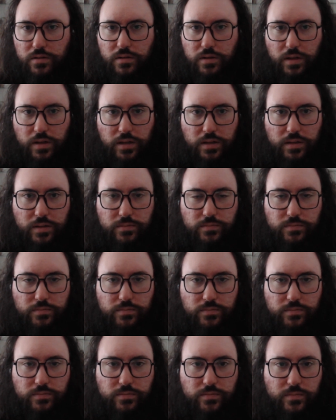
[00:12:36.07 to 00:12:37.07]

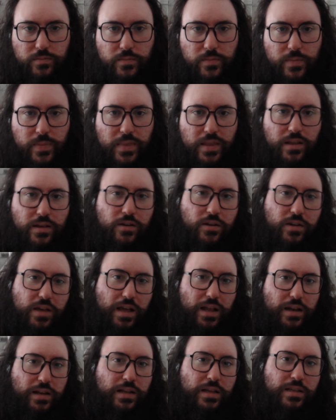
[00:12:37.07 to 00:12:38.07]

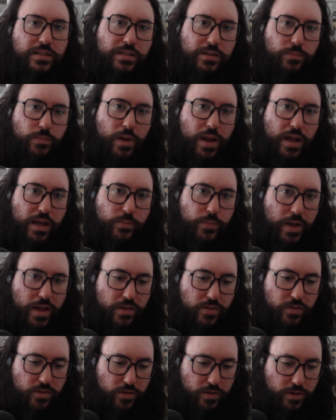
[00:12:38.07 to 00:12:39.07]
Okay, let's see. Black
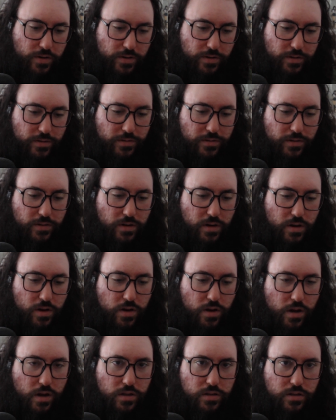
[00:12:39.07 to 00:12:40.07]
Panther,
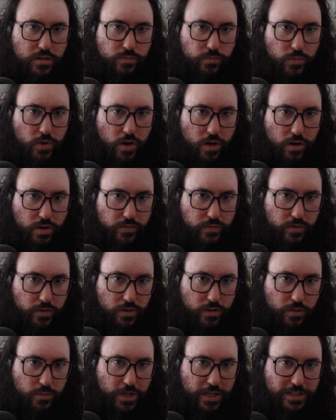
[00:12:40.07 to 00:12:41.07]
not
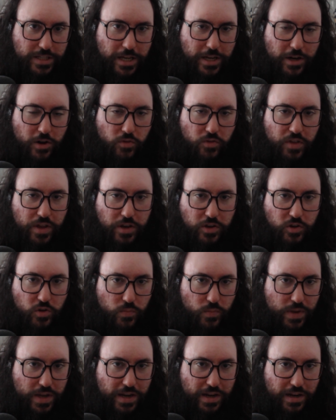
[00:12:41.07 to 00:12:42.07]
Marvel, because I don't think you
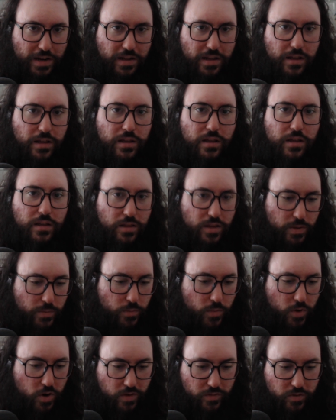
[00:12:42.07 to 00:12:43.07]
mean the
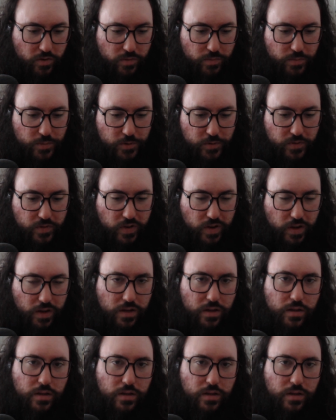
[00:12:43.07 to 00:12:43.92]
Marvel movie.